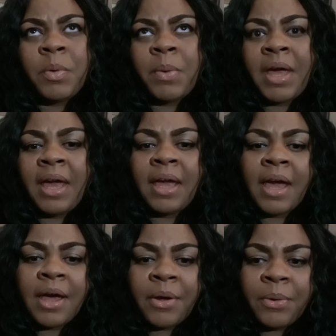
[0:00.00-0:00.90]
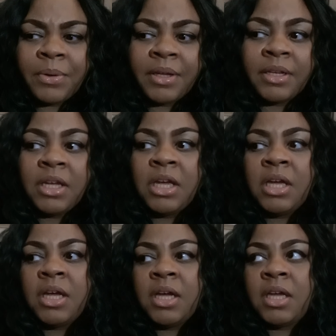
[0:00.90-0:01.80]
We would hang out and
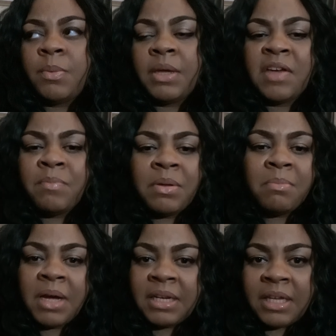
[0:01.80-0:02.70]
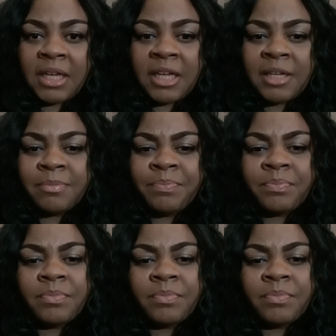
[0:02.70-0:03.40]
he would give me money.